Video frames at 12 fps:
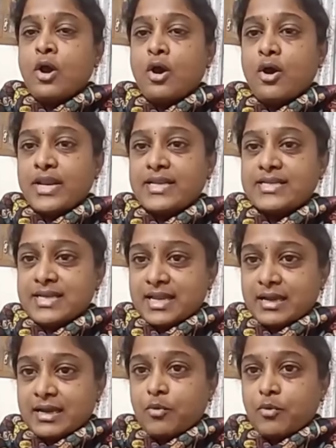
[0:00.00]
or inside
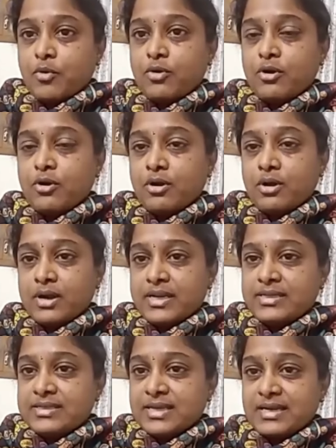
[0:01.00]
a cupboard or
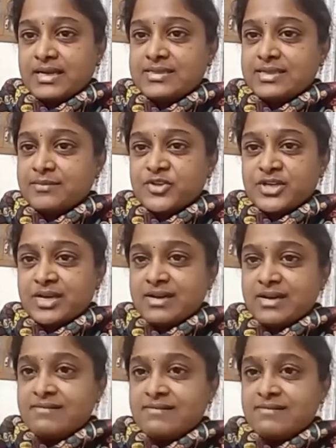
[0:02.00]
inside some
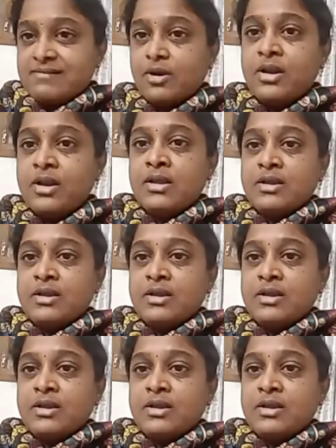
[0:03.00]
shelves and all.